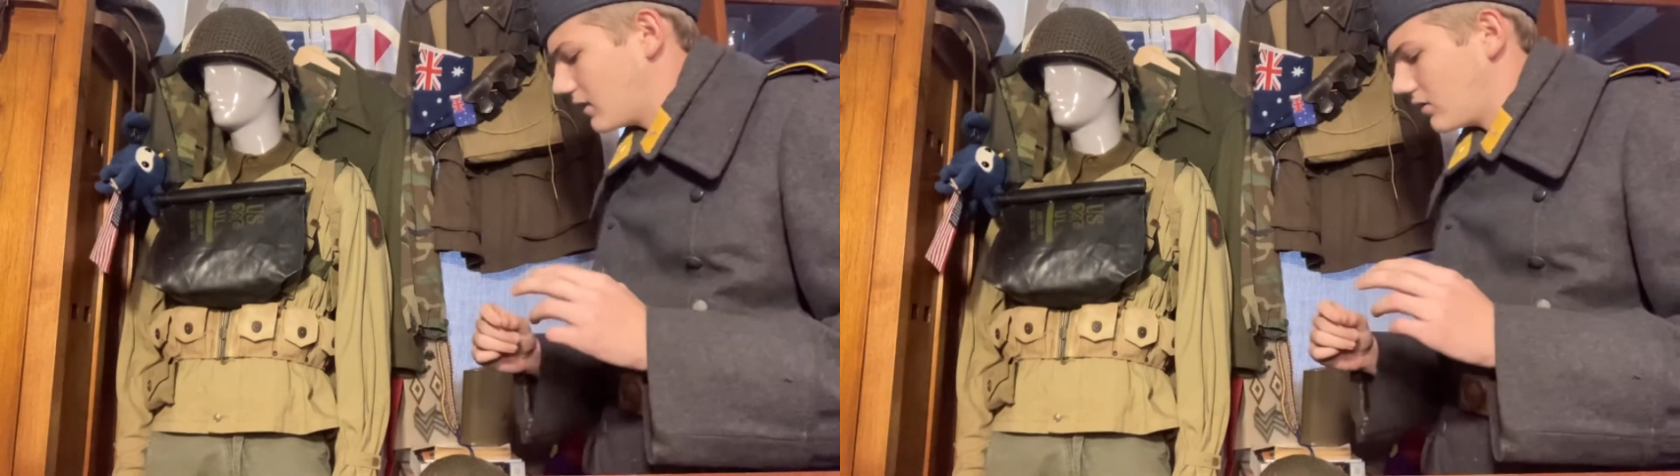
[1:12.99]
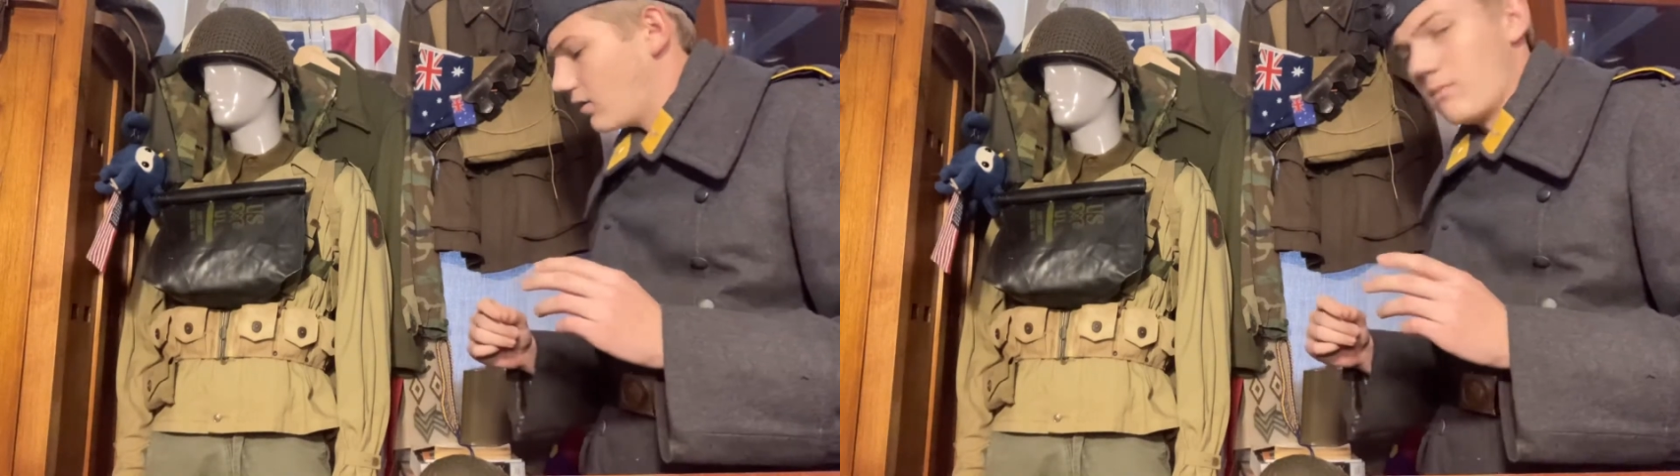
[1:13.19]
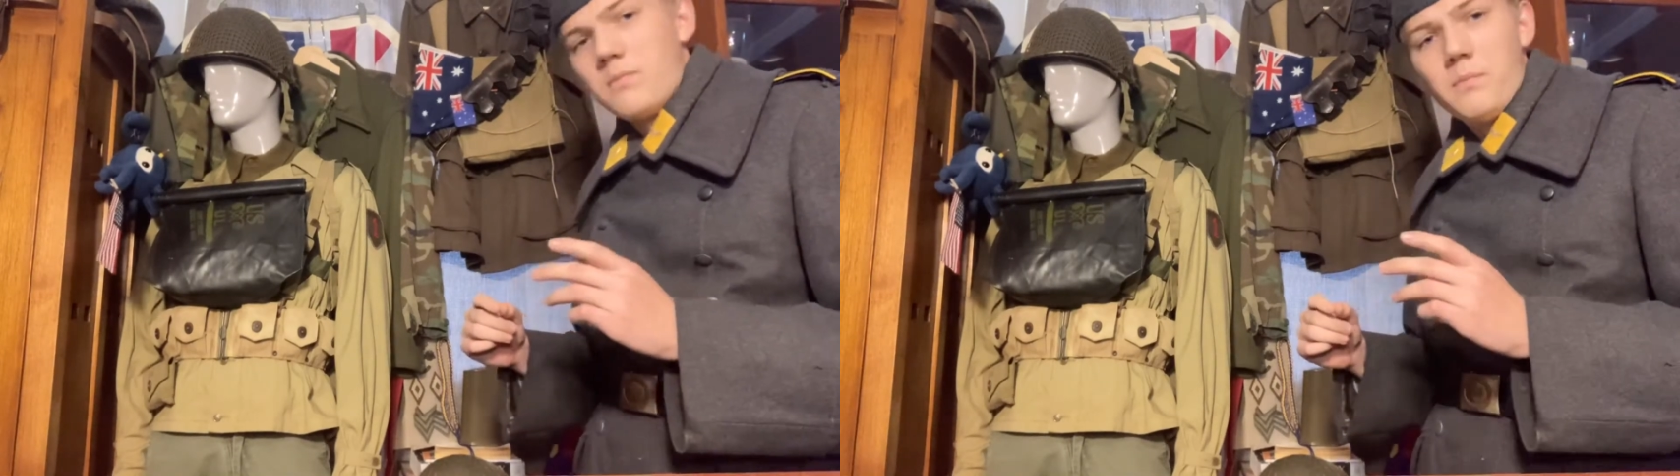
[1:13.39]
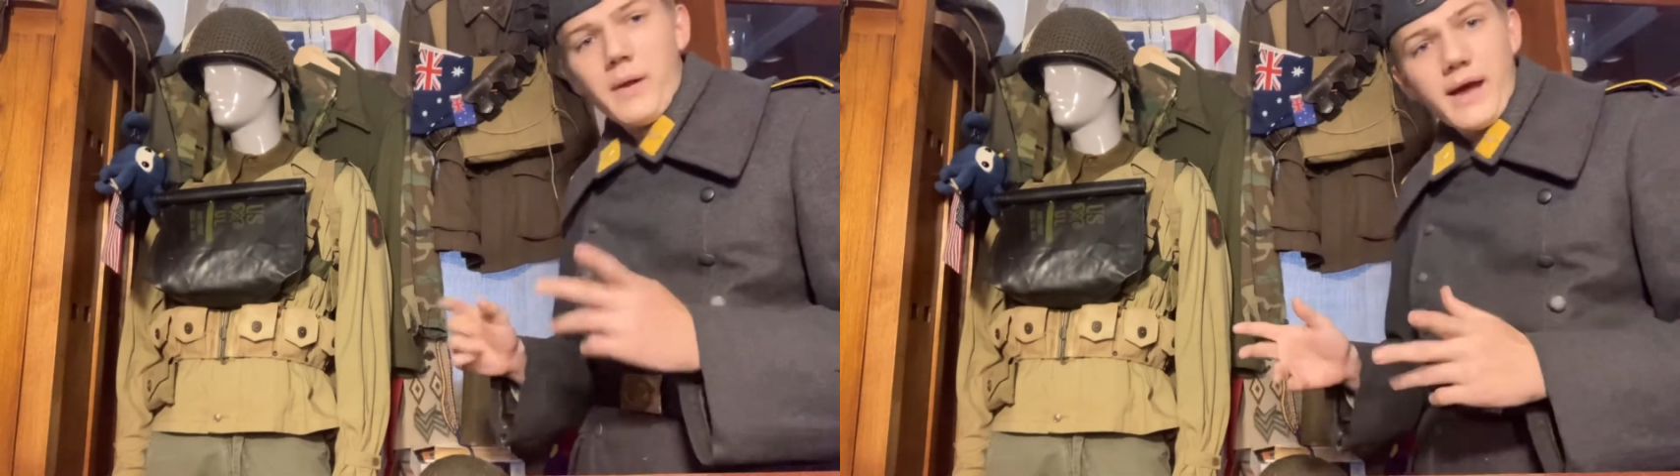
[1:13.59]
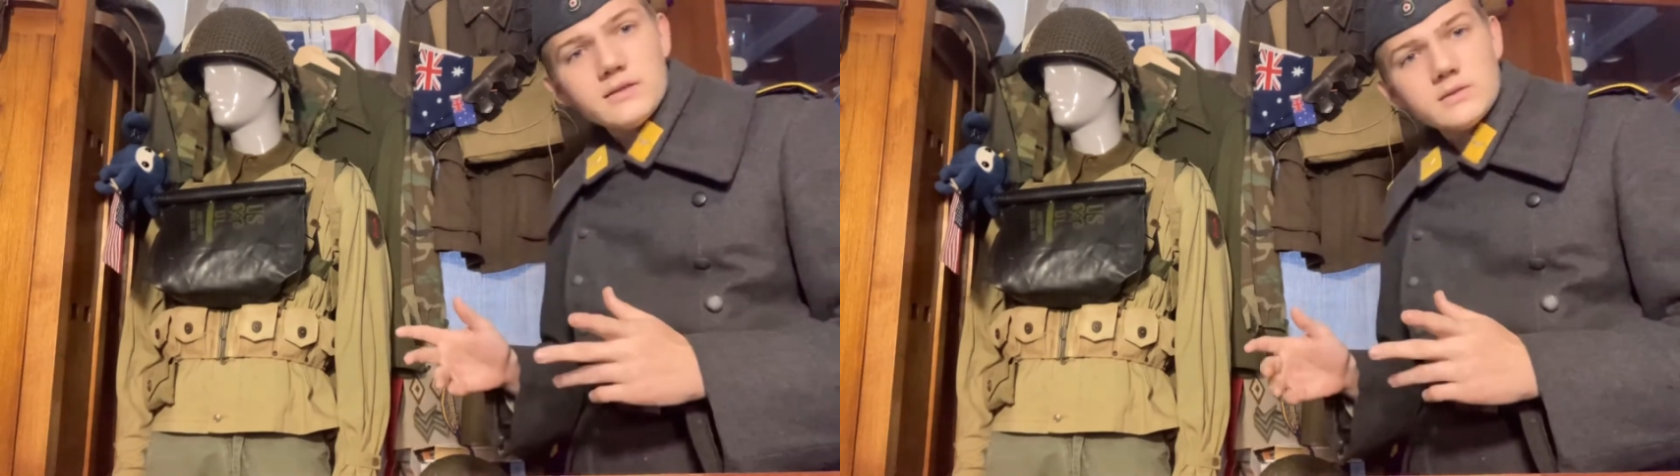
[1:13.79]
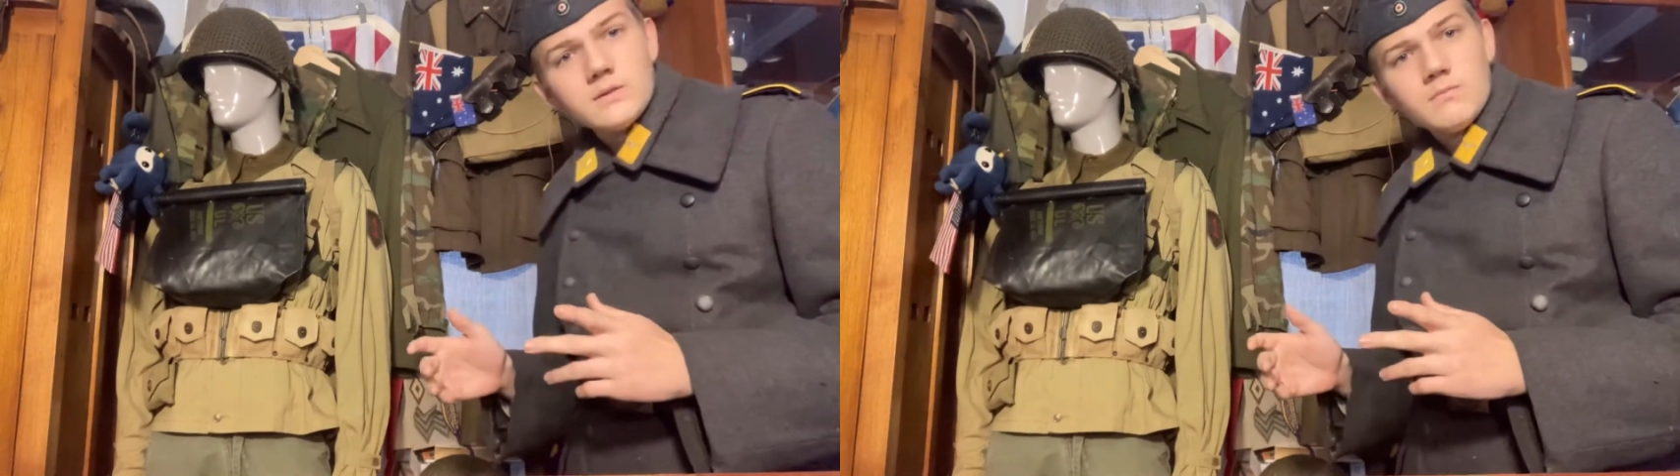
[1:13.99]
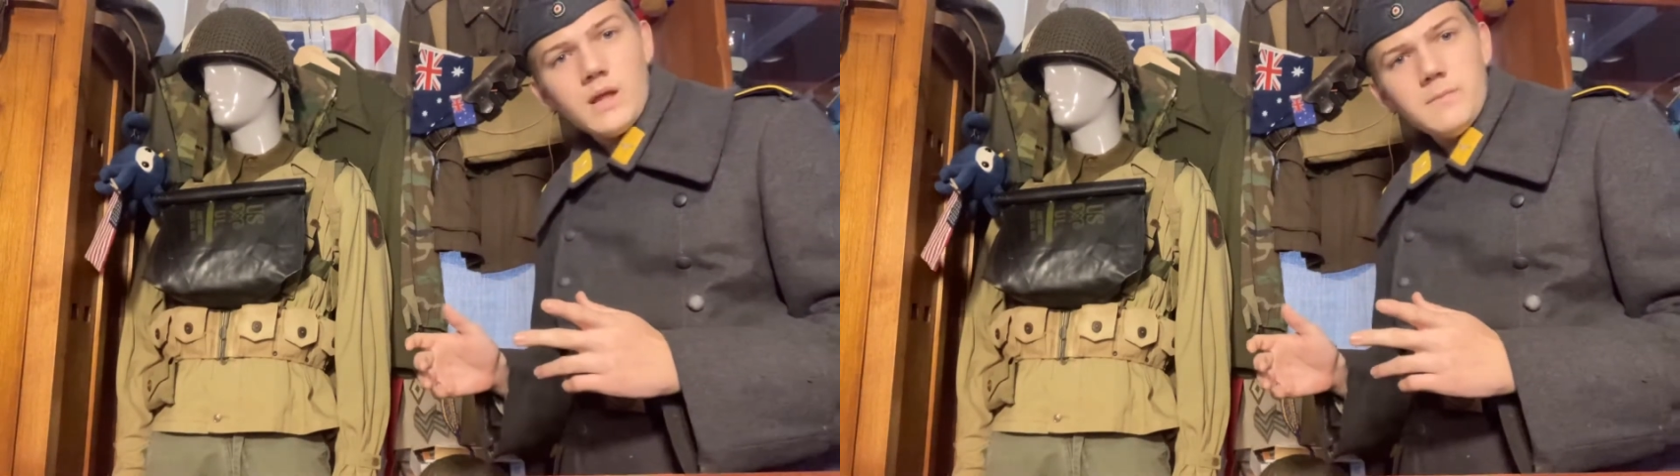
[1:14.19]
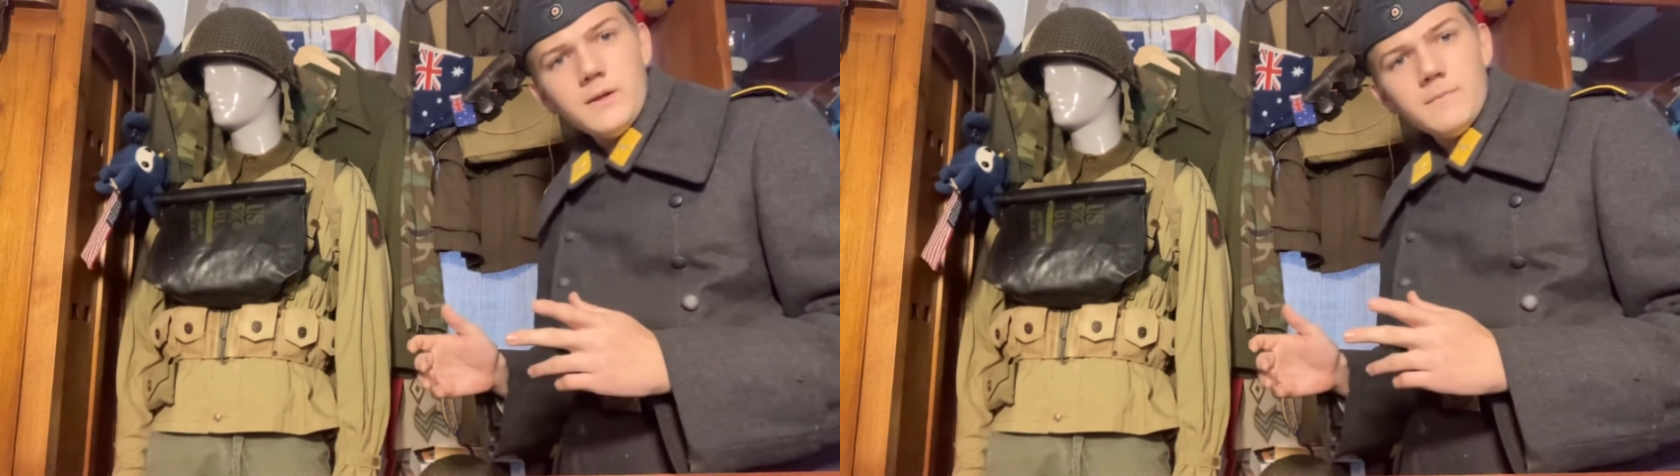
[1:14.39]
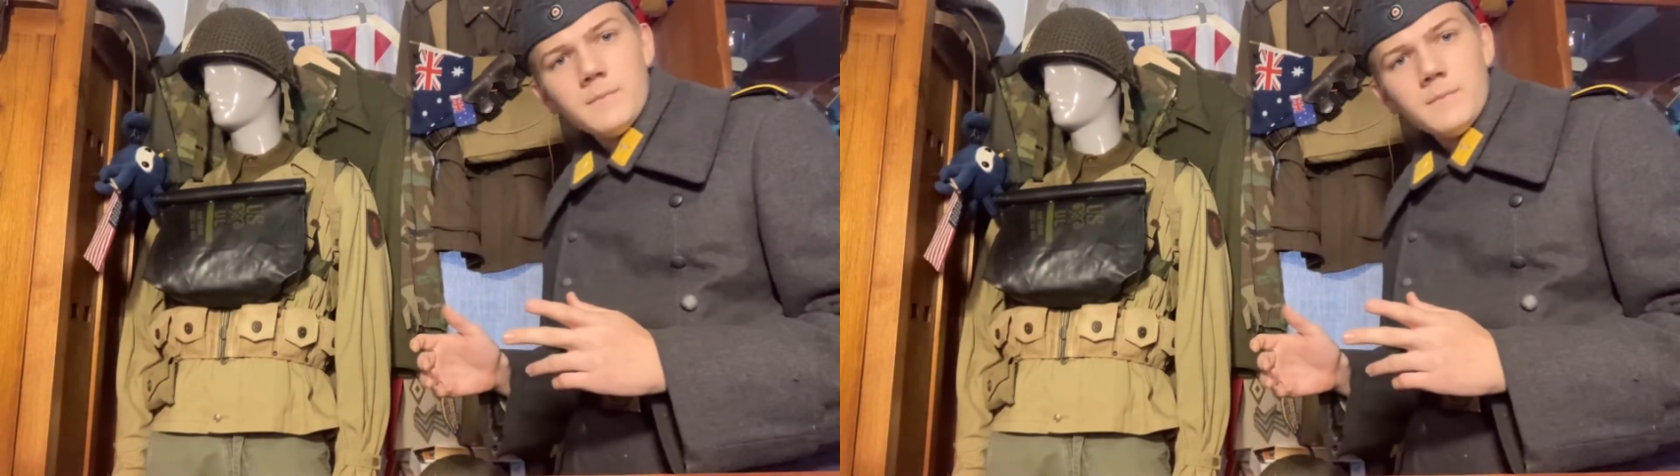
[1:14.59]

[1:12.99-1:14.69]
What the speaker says: the best, maybe.